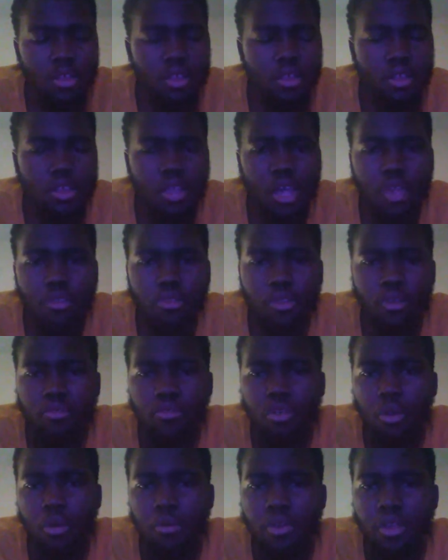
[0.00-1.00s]
They got to start
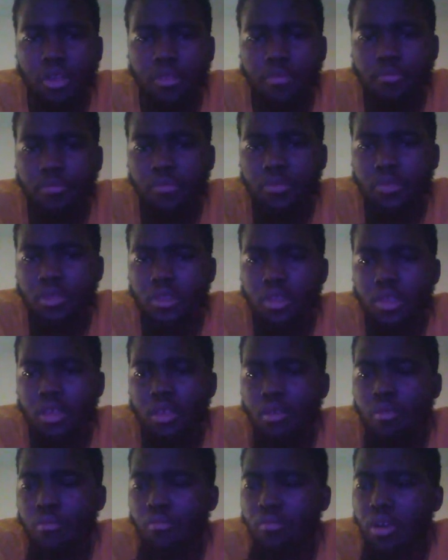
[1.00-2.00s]
talking,
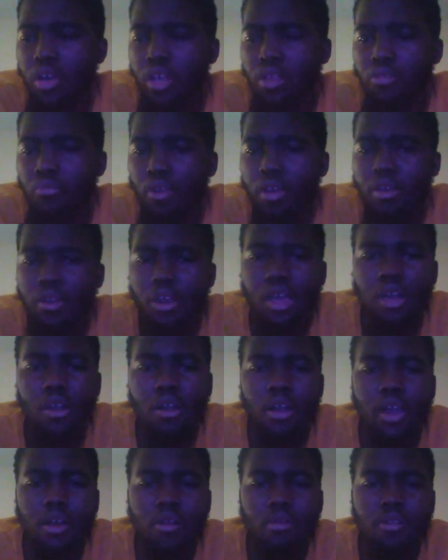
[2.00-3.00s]
because right now
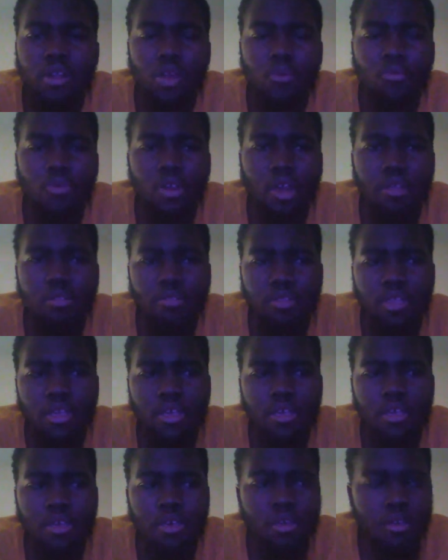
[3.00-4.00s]
I don't like what I
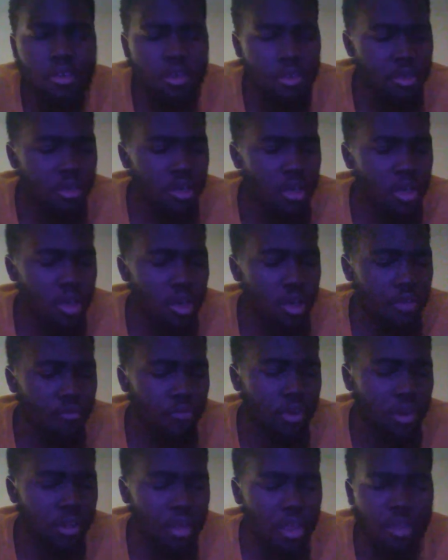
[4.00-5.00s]
see
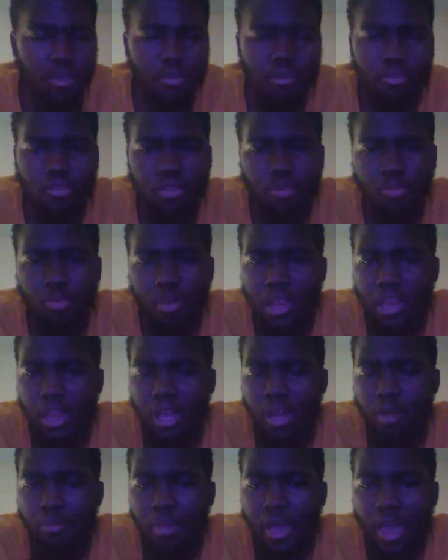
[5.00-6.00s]
from the Lakers. They're playing a
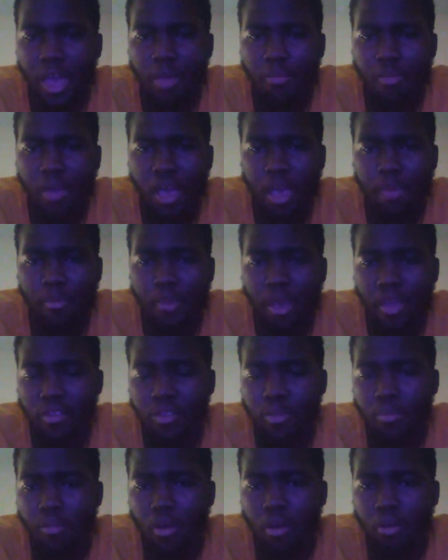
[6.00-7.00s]
lot of bad
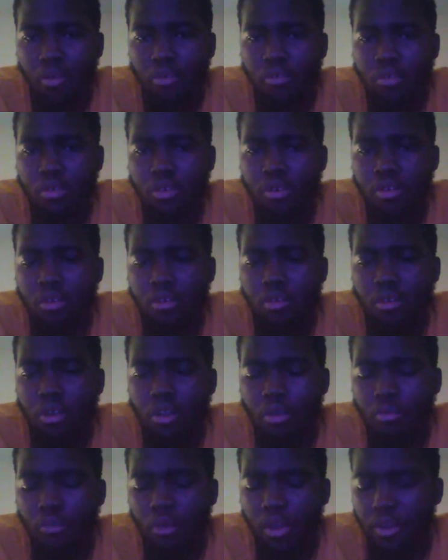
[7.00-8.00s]
basketball
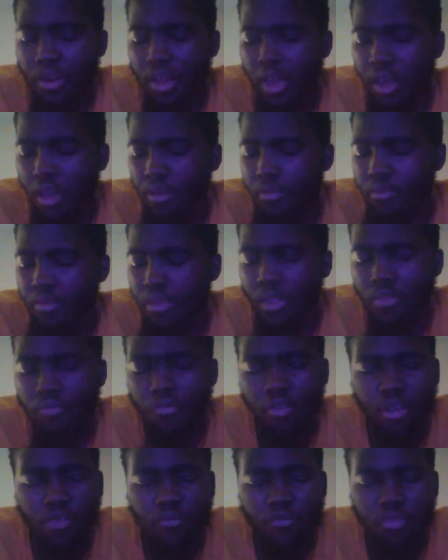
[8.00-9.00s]
right now. It's
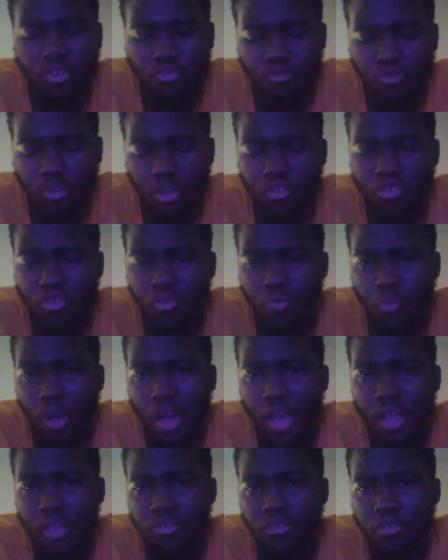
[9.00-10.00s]
very frustrating to
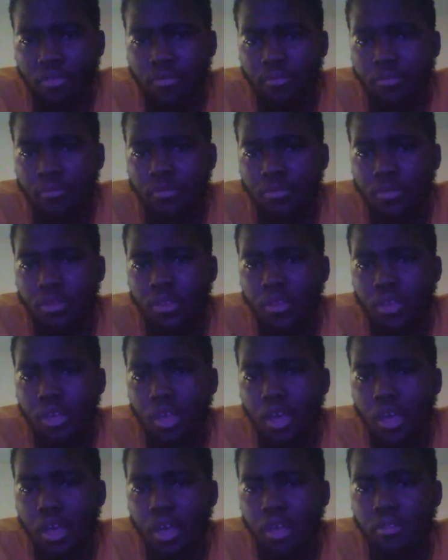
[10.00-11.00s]
watch.
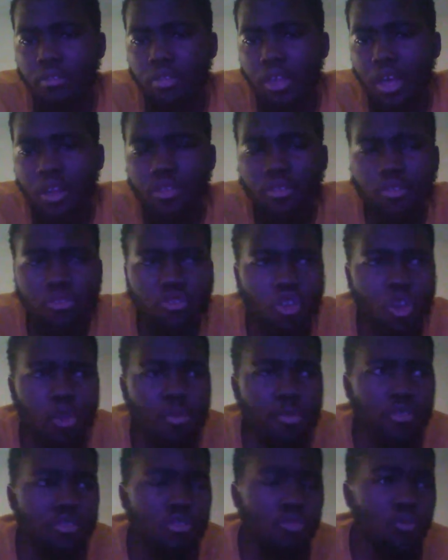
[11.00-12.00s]
It's kind of
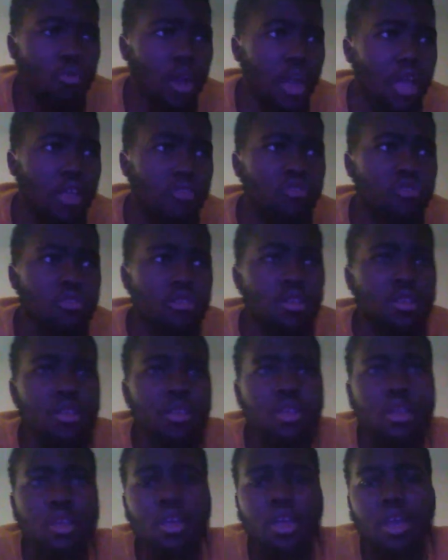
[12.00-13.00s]
disturbing to watch
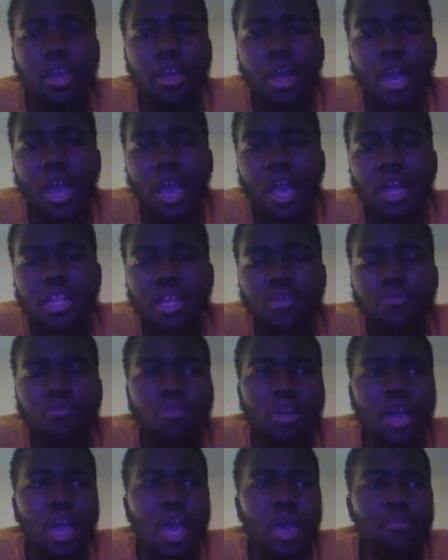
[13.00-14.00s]
at a high
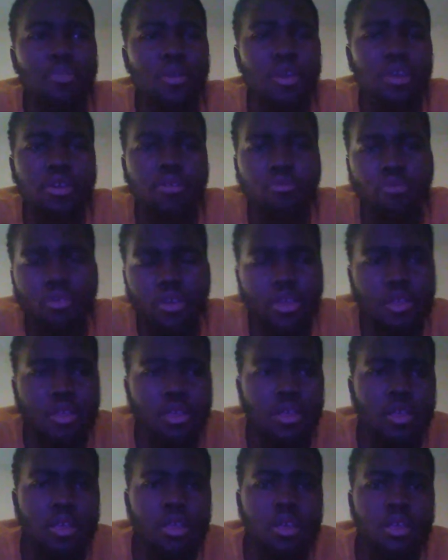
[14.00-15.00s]
level, high pedigree.
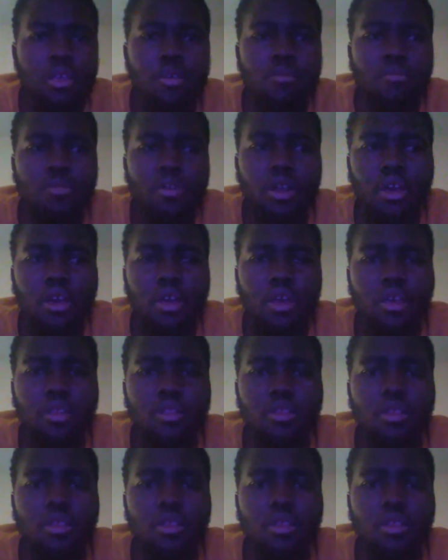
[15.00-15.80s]
But